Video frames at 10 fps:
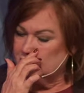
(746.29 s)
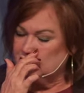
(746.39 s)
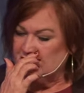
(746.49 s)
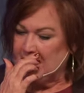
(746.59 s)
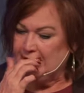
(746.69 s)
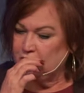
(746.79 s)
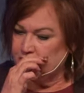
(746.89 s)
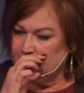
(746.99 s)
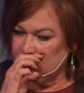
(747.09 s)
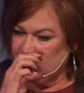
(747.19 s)

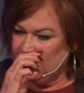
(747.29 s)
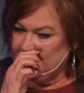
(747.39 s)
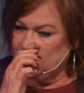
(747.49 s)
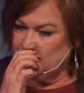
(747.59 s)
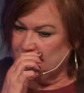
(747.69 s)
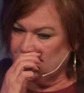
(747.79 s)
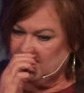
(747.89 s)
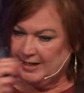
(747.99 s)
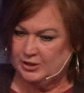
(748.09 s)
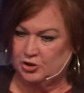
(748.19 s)
Changes, changes,
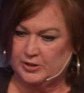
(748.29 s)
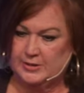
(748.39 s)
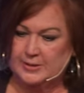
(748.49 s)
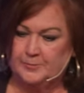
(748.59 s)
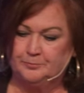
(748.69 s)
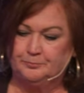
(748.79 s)
changes.